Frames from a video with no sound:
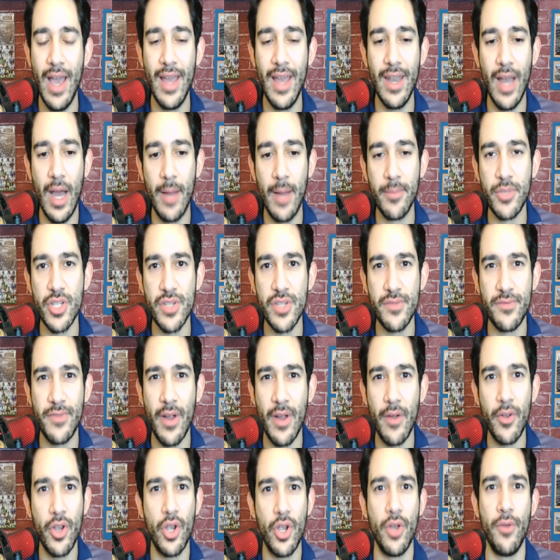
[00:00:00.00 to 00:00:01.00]
And I'm just
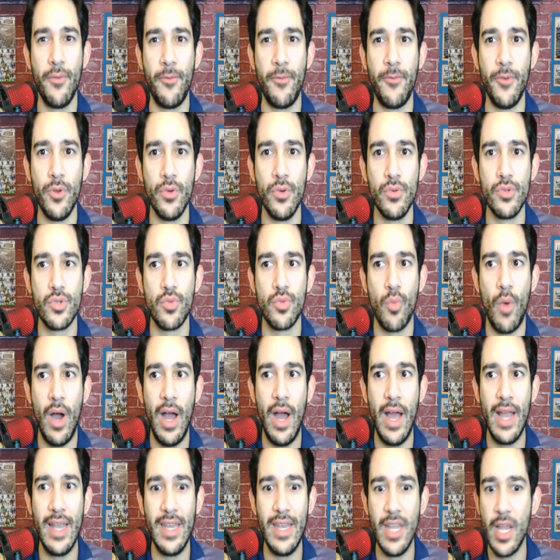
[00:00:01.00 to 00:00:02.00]
very confused
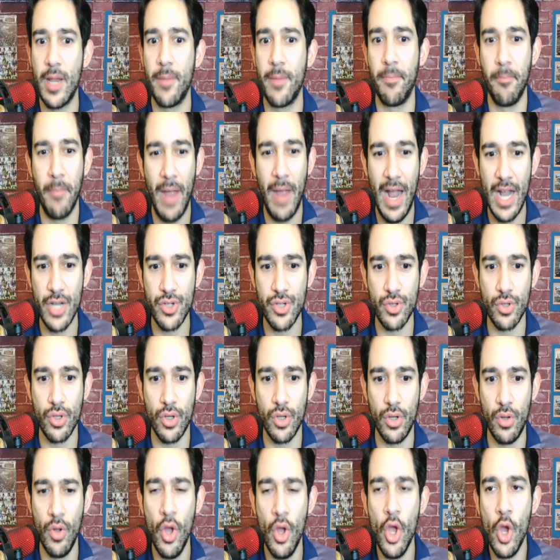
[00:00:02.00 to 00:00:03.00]
why Nick
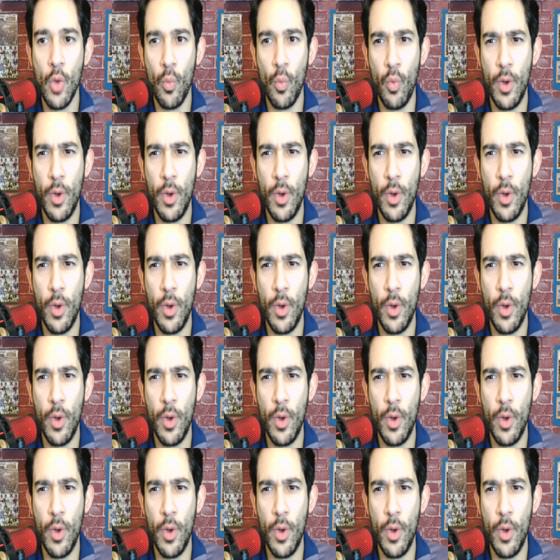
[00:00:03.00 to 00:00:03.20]
Madrigal